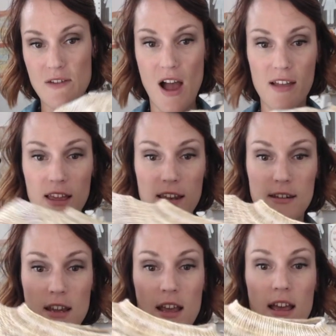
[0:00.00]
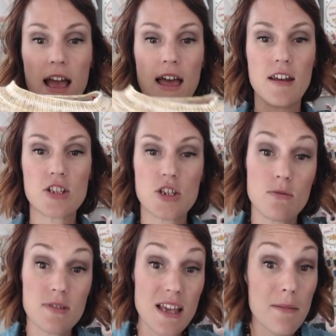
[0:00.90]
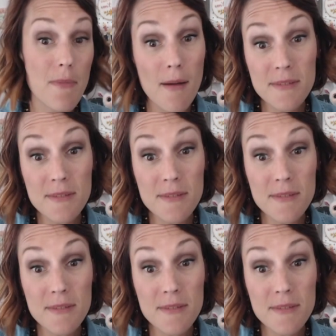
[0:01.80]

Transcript: Island. And she was like, Mom,